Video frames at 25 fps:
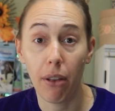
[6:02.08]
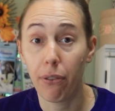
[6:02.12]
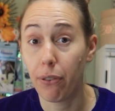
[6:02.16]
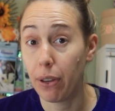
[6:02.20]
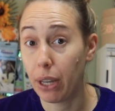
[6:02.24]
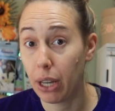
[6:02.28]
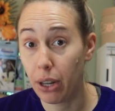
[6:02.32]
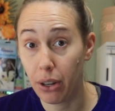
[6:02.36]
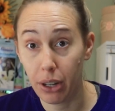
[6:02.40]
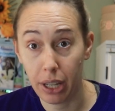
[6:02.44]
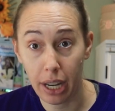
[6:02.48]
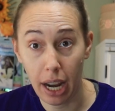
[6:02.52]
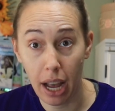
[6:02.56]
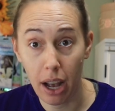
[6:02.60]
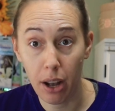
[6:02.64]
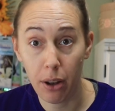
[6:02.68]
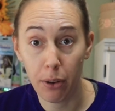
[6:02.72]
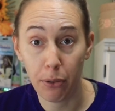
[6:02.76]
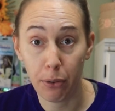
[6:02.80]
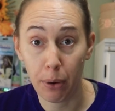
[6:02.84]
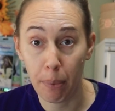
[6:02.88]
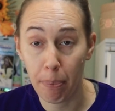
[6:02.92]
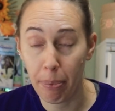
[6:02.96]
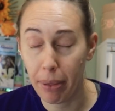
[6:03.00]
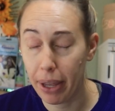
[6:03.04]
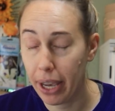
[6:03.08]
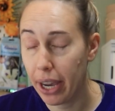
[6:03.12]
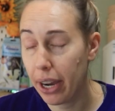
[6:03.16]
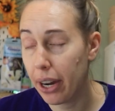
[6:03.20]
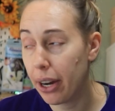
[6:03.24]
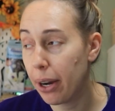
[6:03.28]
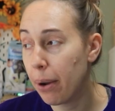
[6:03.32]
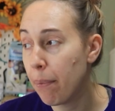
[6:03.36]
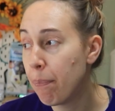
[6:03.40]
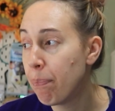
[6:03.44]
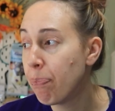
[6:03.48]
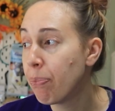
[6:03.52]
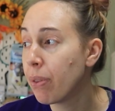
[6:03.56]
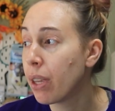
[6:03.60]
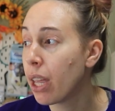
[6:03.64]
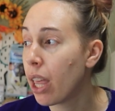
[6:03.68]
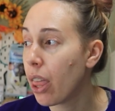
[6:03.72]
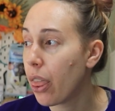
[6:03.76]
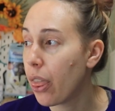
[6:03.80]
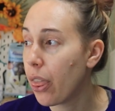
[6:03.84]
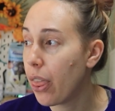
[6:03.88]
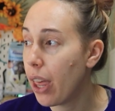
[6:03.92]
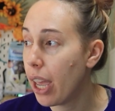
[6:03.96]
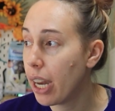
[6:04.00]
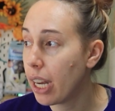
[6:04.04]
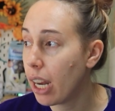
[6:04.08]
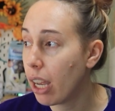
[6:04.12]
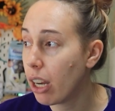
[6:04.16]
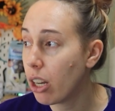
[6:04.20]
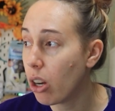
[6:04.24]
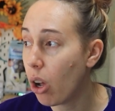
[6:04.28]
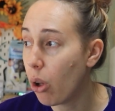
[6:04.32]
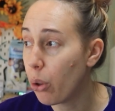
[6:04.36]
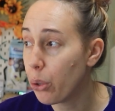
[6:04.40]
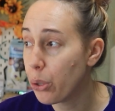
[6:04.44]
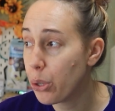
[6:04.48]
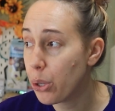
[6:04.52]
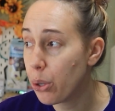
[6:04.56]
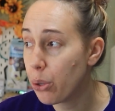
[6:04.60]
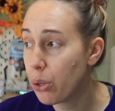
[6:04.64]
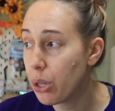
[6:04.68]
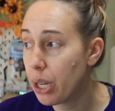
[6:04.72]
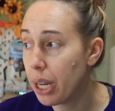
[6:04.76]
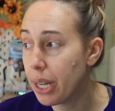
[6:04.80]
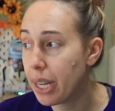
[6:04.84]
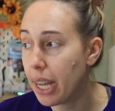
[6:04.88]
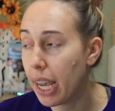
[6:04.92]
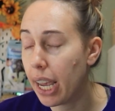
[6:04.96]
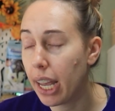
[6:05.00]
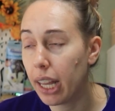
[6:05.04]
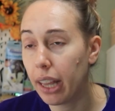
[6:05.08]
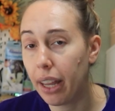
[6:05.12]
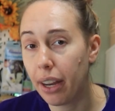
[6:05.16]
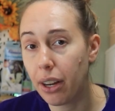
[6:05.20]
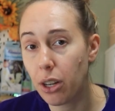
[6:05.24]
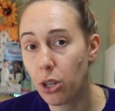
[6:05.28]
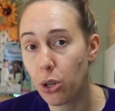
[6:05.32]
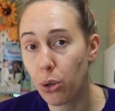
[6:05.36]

I'll figure it out from there. Then I'd also today like